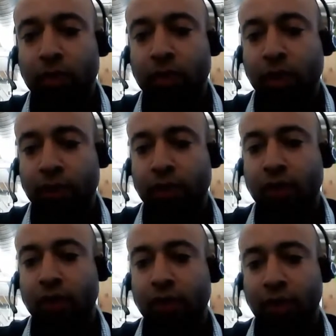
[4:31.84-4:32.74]
chances
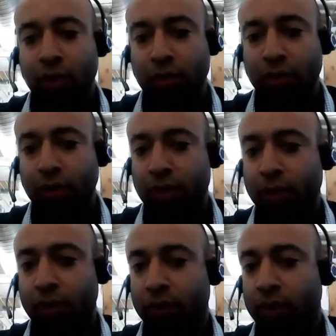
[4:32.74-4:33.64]
are Sitecore have already
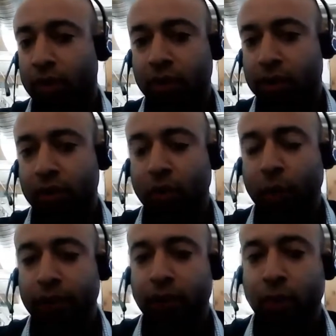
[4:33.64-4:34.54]
thought of it, and there's a
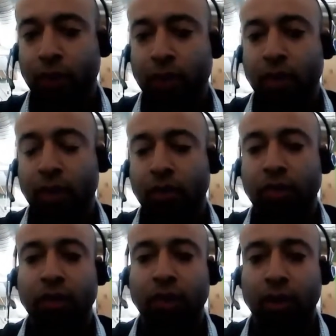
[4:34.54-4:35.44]
way to do it
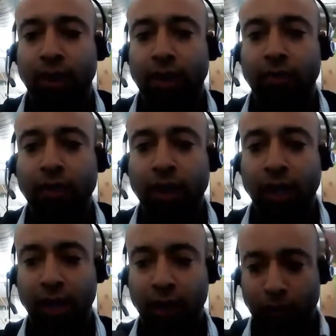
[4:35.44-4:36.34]
and again,
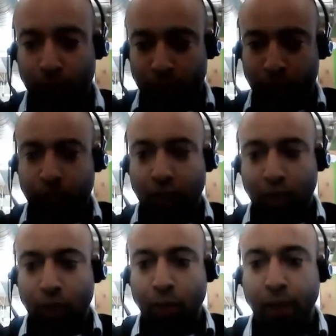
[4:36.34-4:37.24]
air quotes,
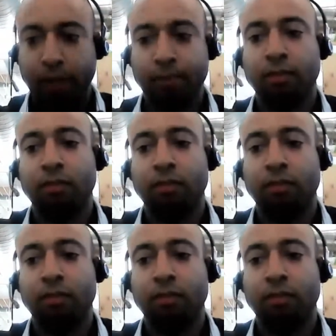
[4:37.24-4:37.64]
Sitecore way.